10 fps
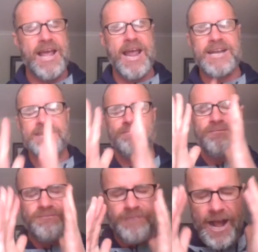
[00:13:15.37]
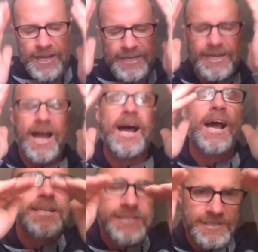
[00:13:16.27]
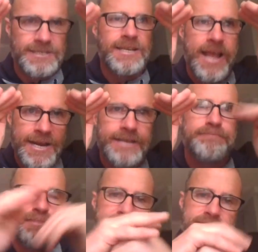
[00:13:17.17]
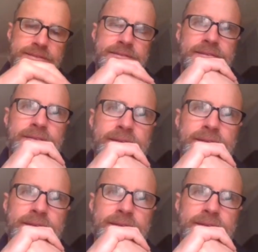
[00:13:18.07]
And he fucking hates getting beaten.